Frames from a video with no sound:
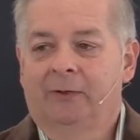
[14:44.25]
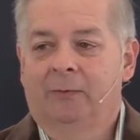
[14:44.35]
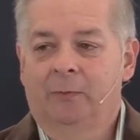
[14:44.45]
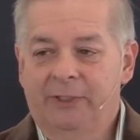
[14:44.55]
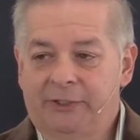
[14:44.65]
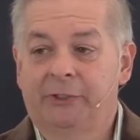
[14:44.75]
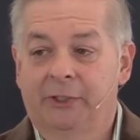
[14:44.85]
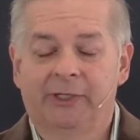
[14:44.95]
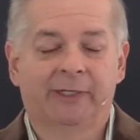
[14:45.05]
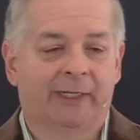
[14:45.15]
we
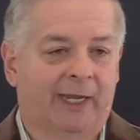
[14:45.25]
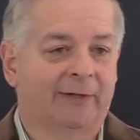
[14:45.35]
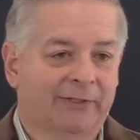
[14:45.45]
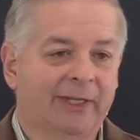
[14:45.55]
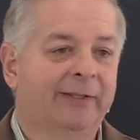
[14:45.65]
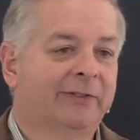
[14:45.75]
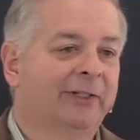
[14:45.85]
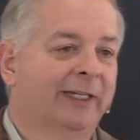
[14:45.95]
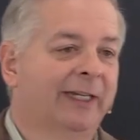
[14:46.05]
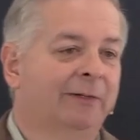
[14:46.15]
should, I'll say this
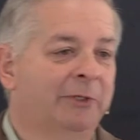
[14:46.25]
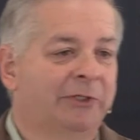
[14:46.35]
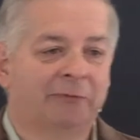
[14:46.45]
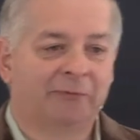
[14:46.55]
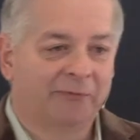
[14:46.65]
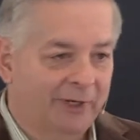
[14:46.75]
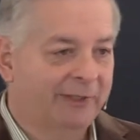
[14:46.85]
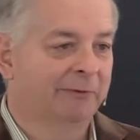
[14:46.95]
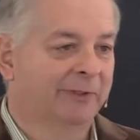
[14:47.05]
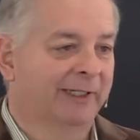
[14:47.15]
again, we should
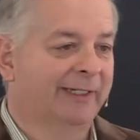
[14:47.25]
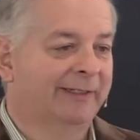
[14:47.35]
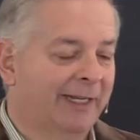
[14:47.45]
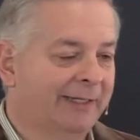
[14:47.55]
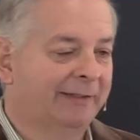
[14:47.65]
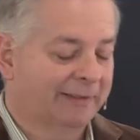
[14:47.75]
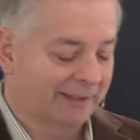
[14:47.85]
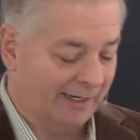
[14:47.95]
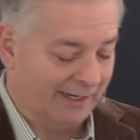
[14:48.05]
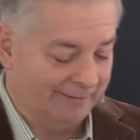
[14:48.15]
frequently take the
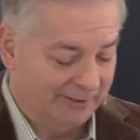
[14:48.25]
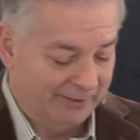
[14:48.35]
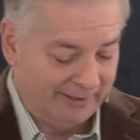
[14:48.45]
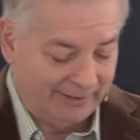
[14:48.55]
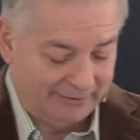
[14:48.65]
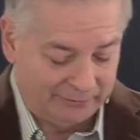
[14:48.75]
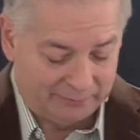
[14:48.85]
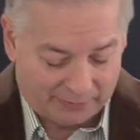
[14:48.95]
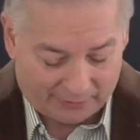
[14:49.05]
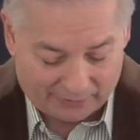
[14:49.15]
time to
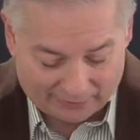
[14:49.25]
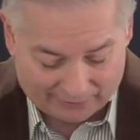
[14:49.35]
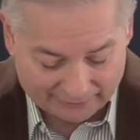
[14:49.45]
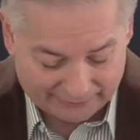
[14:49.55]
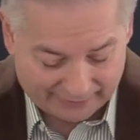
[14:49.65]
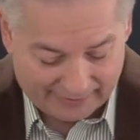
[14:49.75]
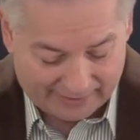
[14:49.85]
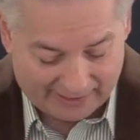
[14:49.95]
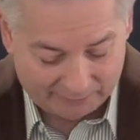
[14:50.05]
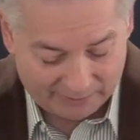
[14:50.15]
pause
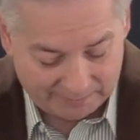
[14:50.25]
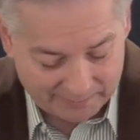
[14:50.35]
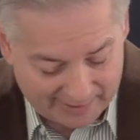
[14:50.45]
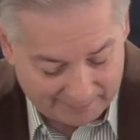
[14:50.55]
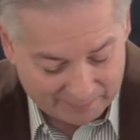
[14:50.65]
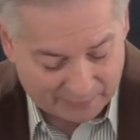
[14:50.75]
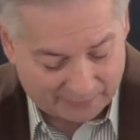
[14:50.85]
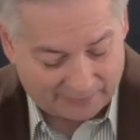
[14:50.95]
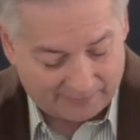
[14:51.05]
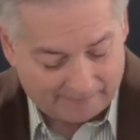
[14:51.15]
and
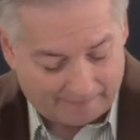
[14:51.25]
remember